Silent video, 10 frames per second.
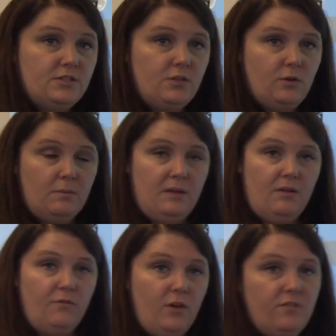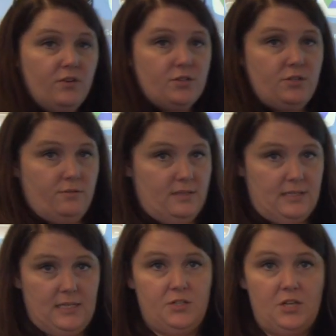So you can be in front of your students
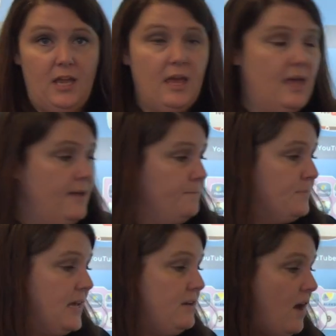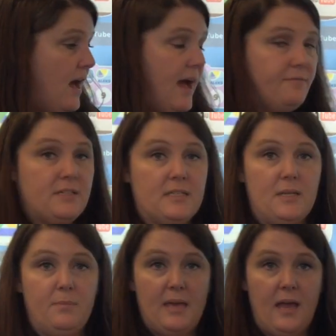teaching and not have to
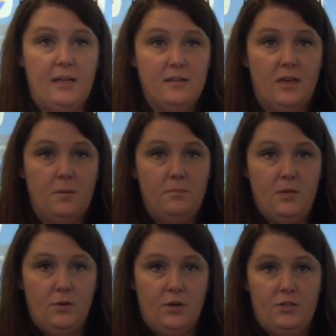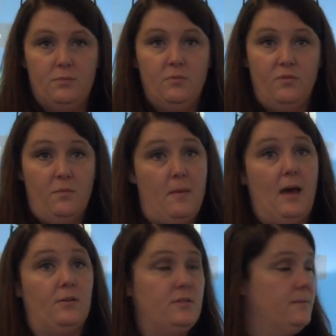sit behind the computer to move the
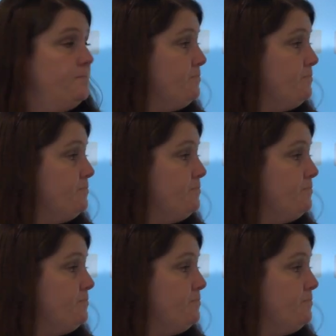mouse.